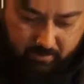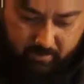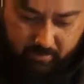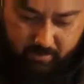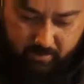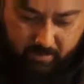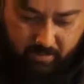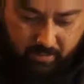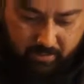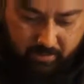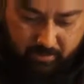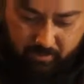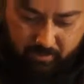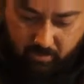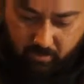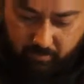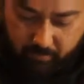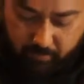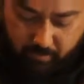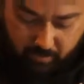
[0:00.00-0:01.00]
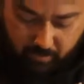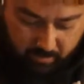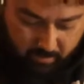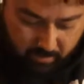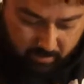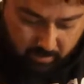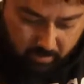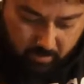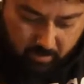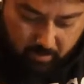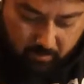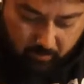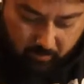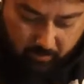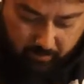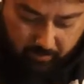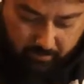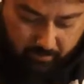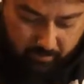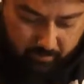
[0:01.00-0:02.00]
get a job
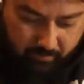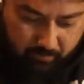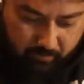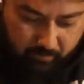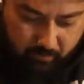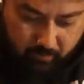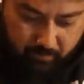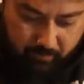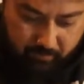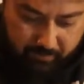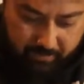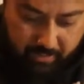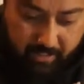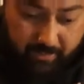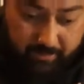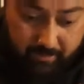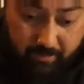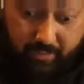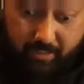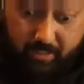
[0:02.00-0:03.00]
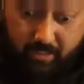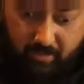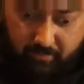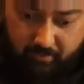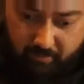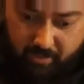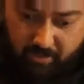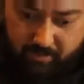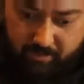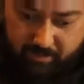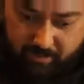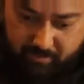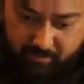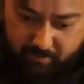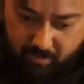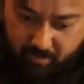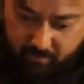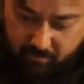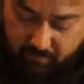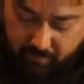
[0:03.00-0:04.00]
with the leading miniatures
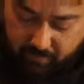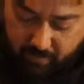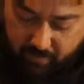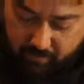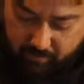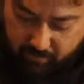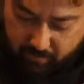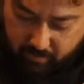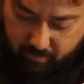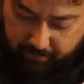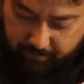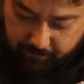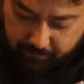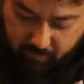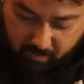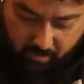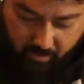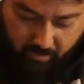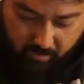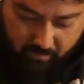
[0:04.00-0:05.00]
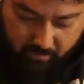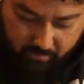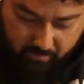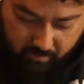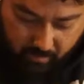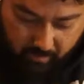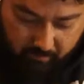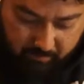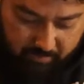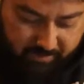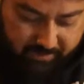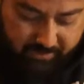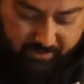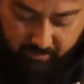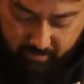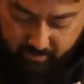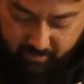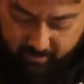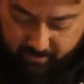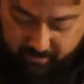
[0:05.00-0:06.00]
manufacturer and game
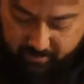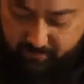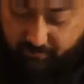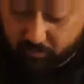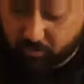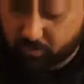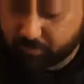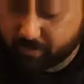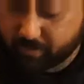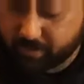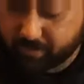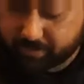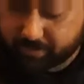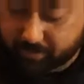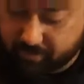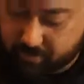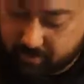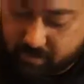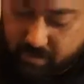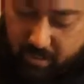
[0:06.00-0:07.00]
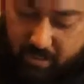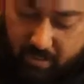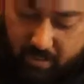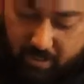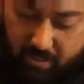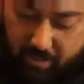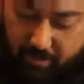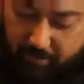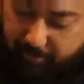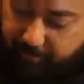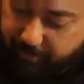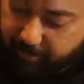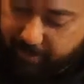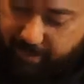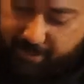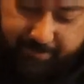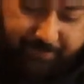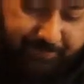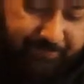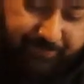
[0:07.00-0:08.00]
designers for miniatures.
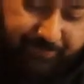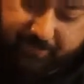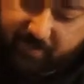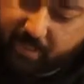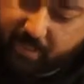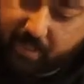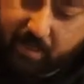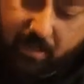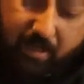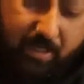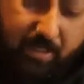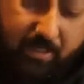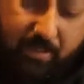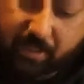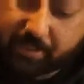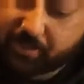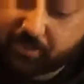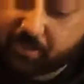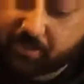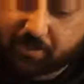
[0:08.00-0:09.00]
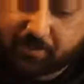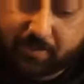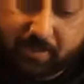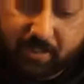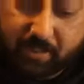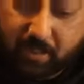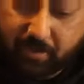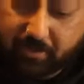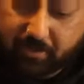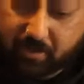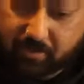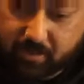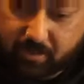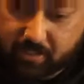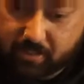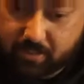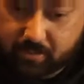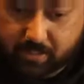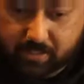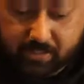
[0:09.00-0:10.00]
But yeah, I don't know, man. I think
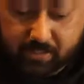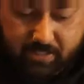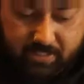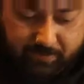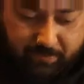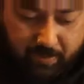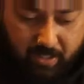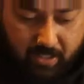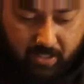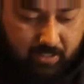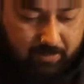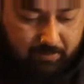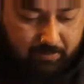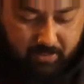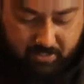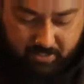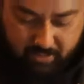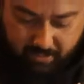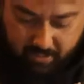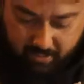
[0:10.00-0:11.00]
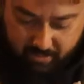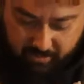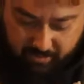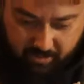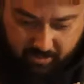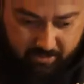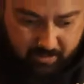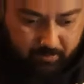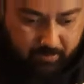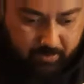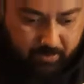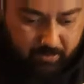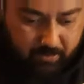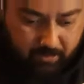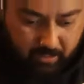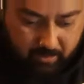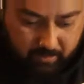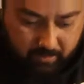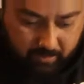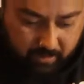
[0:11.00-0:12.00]
there's a spark missing out of GW
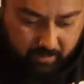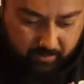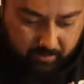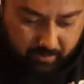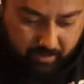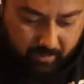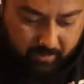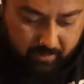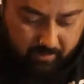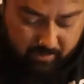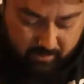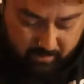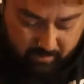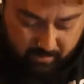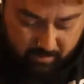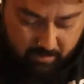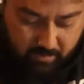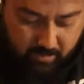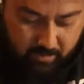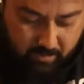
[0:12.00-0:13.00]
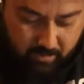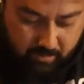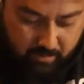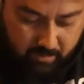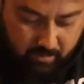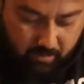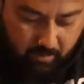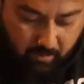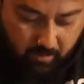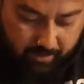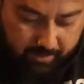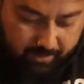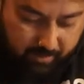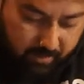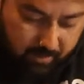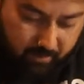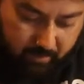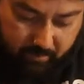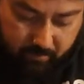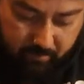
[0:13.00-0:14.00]
lately that I
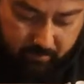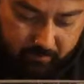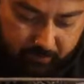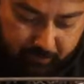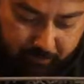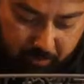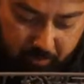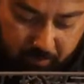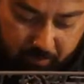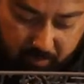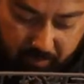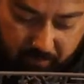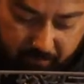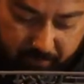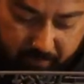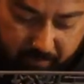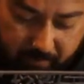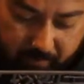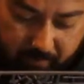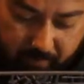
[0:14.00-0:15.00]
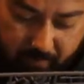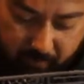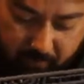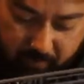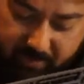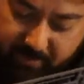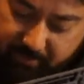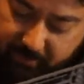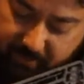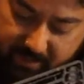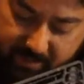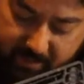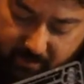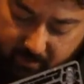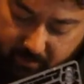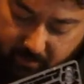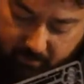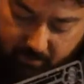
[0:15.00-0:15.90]
can't put my finger on what's missing.